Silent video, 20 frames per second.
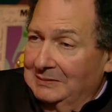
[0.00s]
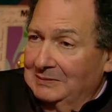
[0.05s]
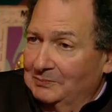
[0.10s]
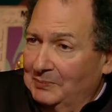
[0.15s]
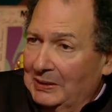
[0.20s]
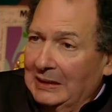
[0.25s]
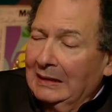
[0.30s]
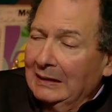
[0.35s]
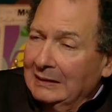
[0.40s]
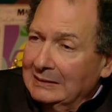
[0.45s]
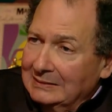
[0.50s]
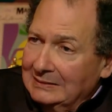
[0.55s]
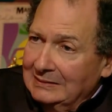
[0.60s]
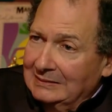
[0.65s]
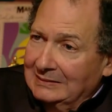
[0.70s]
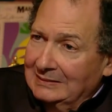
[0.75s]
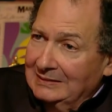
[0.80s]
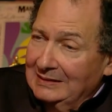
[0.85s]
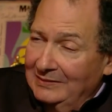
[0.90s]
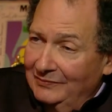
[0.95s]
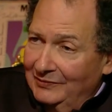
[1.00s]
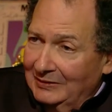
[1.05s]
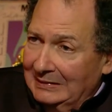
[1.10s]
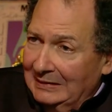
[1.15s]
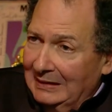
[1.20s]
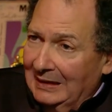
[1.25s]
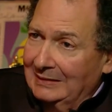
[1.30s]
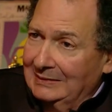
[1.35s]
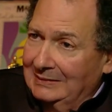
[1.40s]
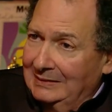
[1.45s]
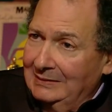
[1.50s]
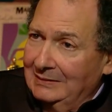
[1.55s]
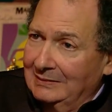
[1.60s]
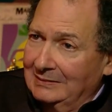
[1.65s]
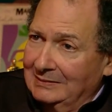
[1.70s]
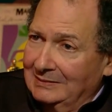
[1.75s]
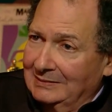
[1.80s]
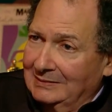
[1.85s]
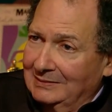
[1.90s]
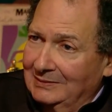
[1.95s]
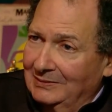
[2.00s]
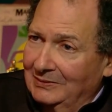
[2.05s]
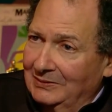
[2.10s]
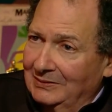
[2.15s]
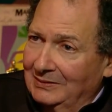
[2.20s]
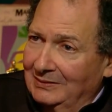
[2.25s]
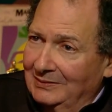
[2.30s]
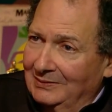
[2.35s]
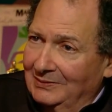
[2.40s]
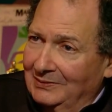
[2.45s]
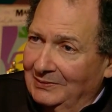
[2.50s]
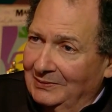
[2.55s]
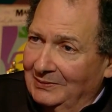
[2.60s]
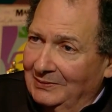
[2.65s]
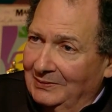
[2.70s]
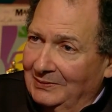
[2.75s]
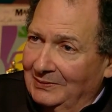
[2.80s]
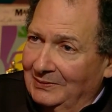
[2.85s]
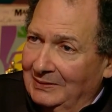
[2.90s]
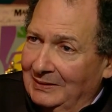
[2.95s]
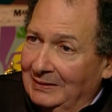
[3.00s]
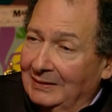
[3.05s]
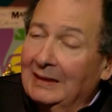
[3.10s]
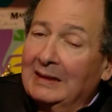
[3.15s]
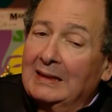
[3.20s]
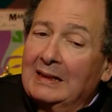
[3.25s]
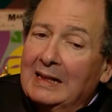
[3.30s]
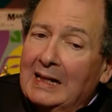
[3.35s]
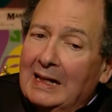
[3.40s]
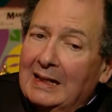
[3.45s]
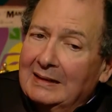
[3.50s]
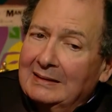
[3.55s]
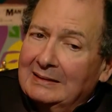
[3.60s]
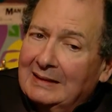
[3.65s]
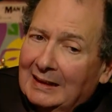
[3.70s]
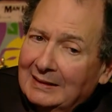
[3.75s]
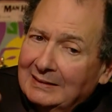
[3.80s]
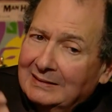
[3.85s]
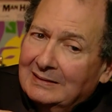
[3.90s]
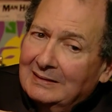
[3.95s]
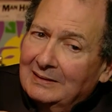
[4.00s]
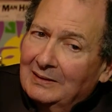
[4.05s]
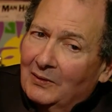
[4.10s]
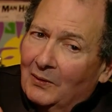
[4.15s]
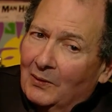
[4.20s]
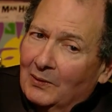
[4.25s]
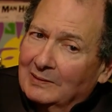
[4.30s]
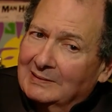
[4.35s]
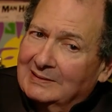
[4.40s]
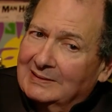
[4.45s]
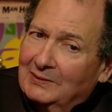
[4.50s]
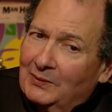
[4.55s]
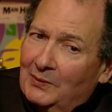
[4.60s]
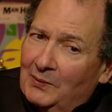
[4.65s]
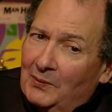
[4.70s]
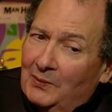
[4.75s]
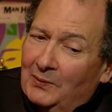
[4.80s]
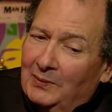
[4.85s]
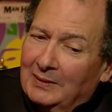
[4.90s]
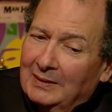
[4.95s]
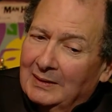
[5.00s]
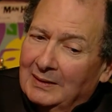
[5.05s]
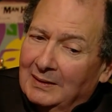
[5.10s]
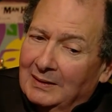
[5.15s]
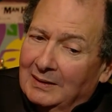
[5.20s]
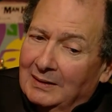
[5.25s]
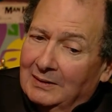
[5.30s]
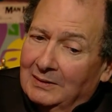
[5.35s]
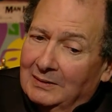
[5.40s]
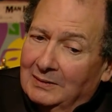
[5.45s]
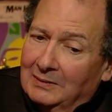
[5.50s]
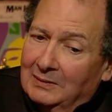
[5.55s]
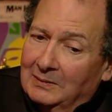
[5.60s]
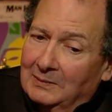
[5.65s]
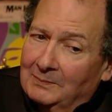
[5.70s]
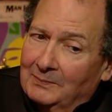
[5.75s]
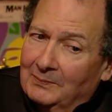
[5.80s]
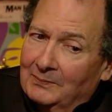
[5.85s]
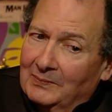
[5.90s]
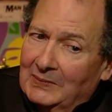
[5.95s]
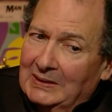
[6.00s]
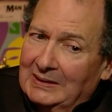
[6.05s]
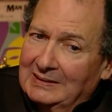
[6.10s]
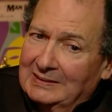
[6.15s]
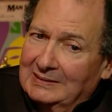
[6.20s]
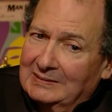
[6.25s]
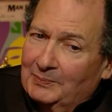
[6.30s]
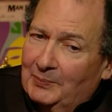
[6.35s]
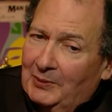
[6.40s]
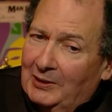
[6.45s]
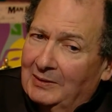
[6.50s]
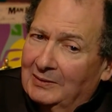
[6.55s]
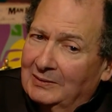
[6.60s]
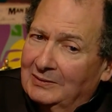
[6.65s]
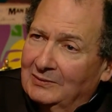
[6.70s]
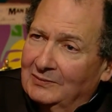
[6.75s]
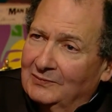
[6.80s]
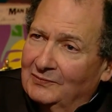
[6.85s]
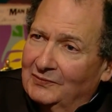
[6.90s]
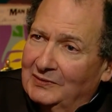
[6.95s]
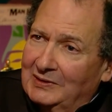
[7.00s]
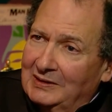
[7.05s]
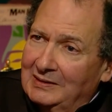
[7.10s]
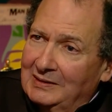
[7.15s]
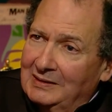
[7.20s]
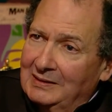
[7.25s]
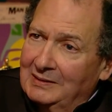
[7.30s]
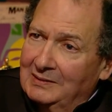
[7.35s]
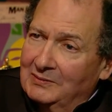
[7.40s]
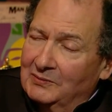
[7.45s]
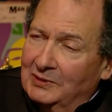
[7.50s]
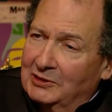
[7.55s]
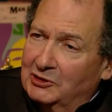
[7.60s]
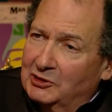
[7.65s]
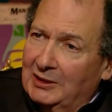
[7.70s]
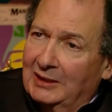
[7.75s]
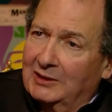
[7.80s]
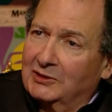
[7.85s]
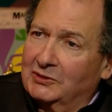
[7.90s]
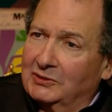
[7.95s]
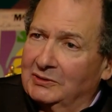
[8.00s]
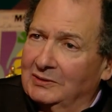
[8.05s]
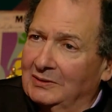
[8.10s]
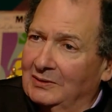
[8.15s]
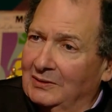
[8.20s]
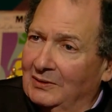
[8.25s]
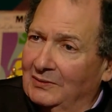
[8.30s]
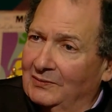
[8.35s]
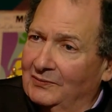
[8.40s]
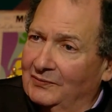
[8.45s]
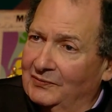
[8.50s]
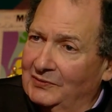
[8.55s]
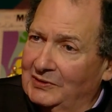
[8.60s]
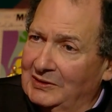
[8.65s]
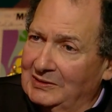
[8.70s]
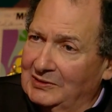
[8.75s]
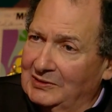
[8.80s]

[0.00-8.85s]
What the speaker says: paralysis, even in ideas on that. And that also is part of the rejection of the